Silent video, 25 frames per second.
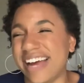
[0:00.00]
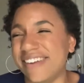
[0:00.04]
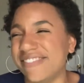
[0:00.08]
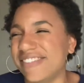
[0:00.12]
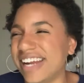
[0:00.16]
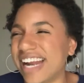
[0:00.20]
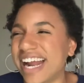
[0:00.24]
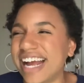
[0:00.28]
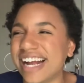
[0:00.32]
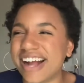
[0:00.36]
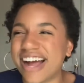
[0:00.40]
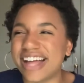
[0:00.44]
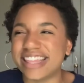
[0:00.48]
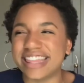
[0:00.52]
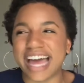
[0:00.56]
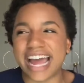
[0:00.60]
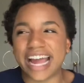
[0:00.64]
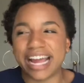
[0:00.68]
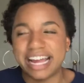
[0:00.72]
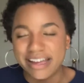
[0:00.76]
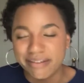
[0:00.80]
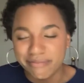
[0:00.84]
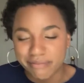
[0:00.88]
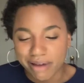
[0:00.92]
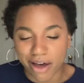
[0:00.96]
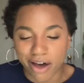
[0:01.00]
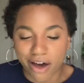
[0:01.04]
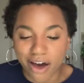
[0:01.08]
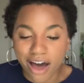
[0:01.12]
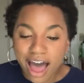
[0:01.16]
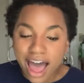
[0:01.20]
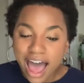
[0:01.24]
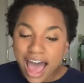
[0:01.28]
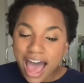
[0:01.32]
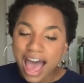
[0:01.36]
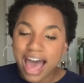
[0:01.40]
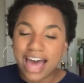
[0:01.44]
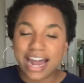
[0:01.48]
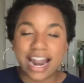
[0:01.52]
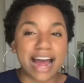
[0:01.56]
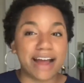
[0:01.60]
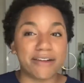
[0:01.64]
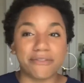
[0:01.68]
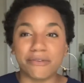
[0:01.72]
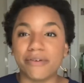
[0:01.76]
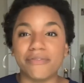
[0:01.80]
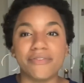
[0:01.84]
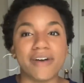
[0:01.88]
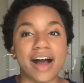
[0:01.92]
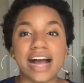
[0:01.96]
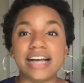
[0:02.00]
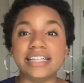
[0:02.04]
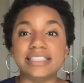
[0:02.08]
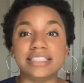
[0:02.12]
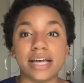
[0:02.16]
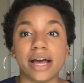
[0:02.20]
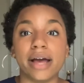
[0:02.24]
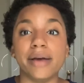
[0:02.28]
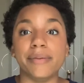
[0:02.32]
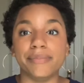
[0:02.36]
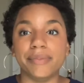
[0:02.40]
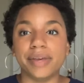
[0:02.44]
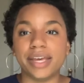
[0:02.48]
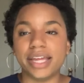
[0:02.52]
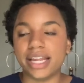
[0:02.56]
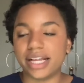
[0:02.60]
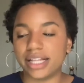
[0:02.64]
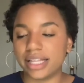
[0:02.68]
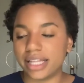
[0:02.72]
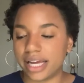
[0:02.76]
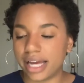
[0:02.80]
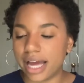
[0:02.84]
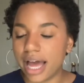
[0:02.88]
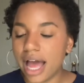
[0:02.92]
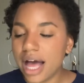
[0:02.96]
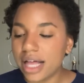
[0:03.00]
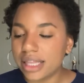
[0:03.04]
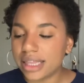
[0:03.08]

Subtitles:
I mean, I got that email and I revised immediately.